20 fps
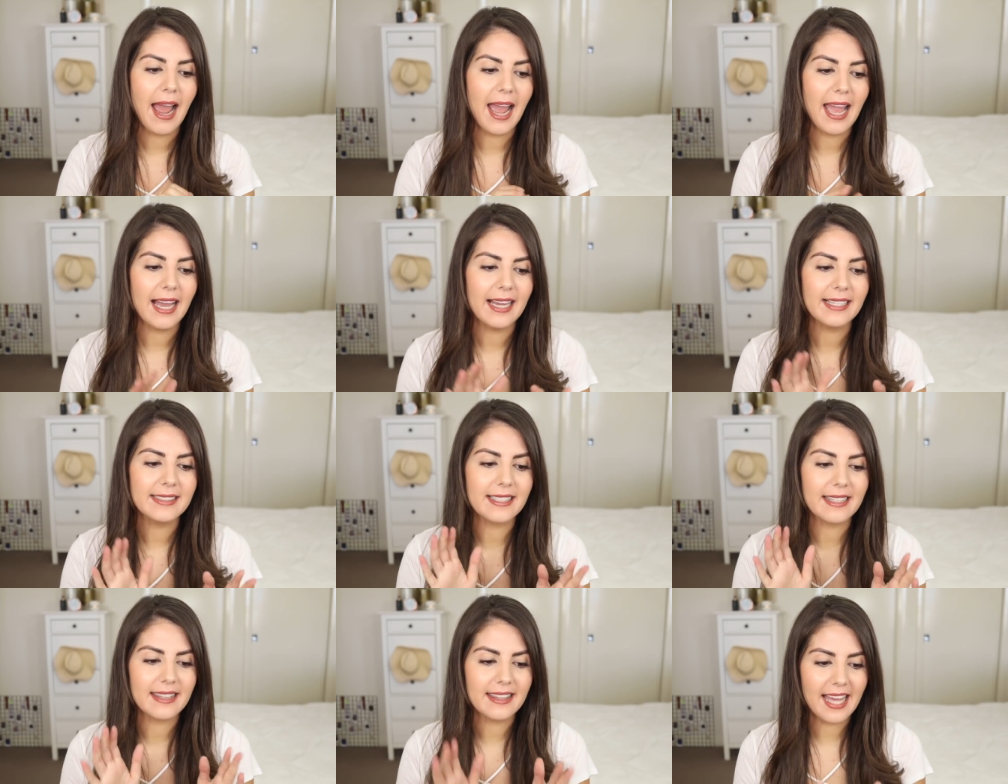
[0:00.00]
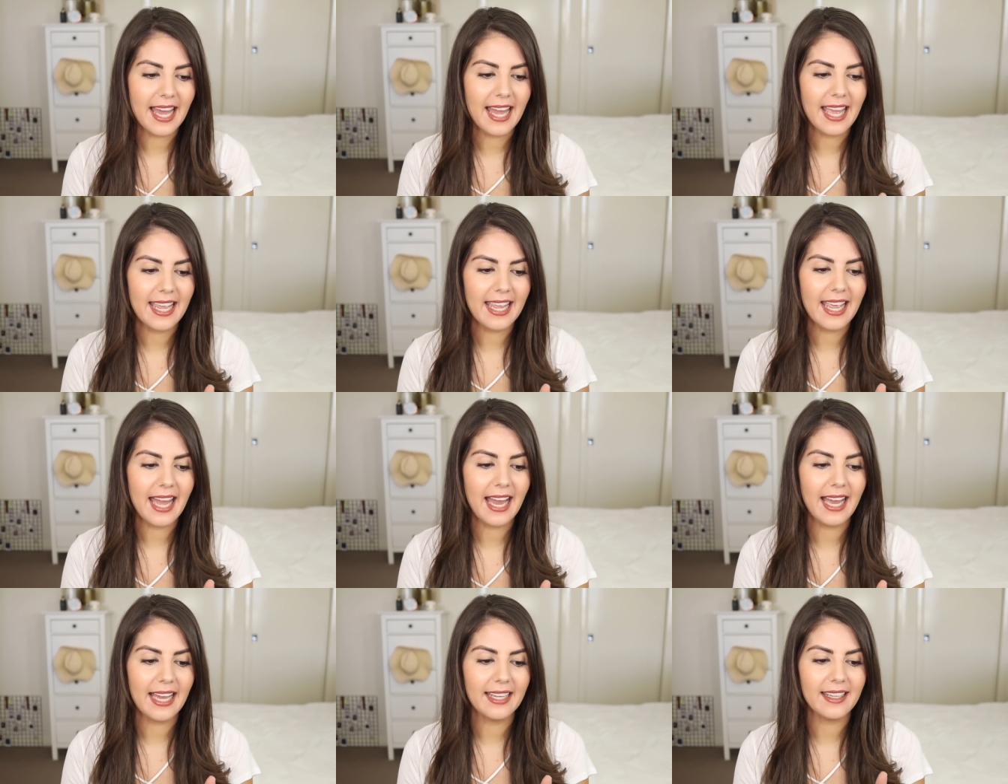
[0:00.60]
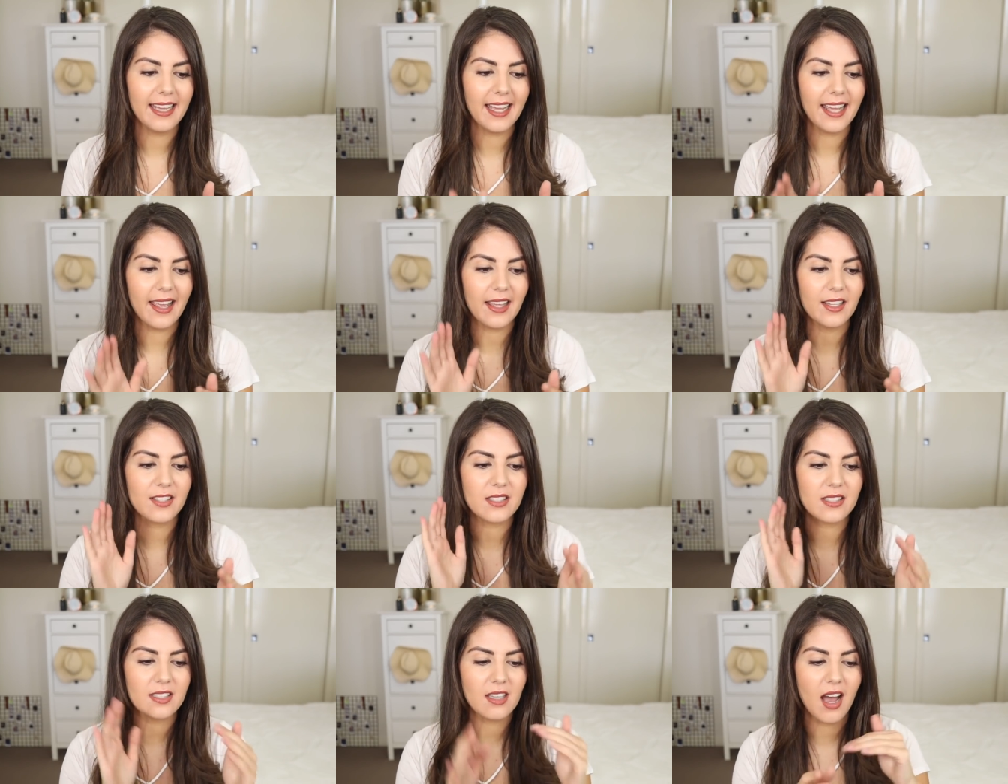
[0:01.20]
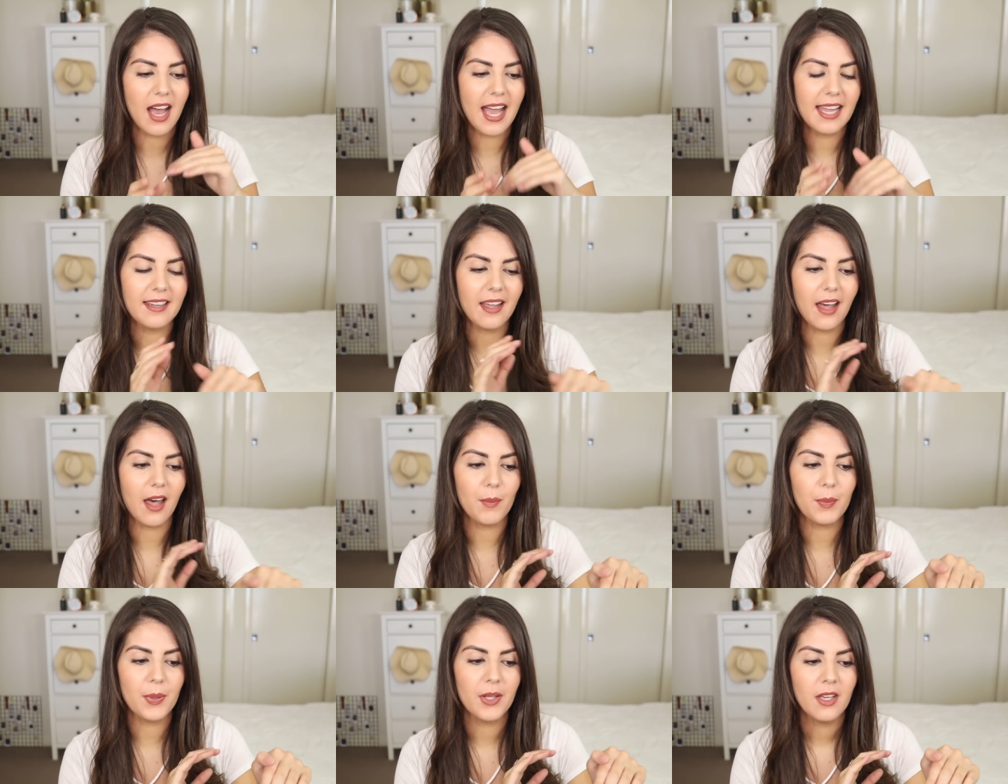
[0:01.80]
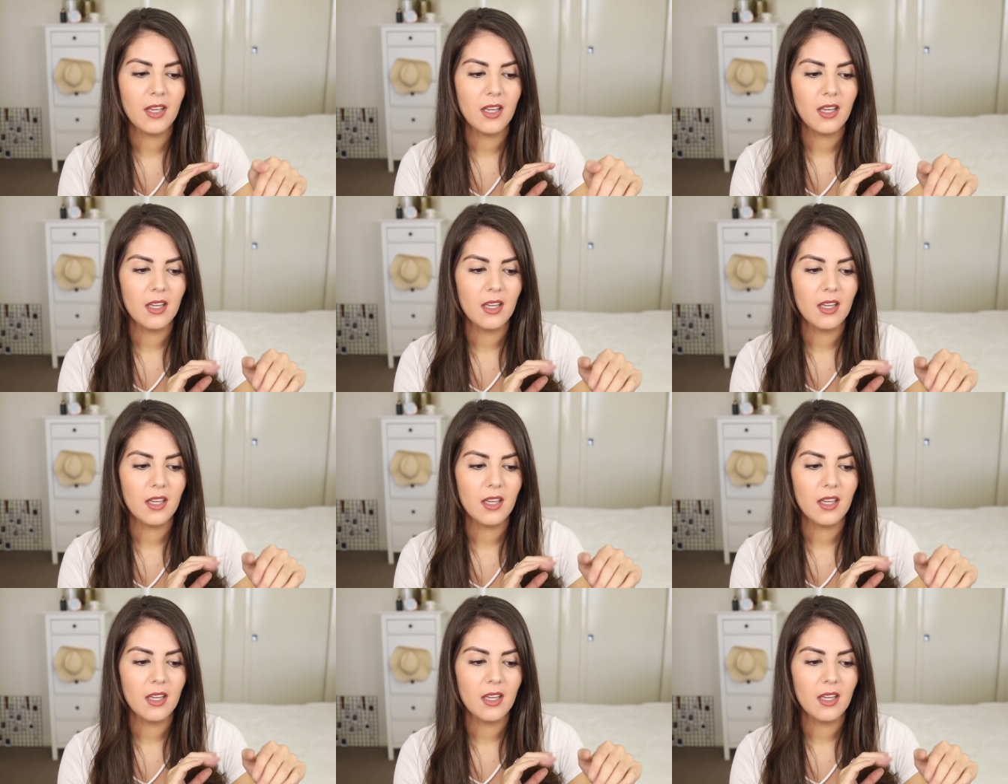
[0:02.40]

and they had a sign up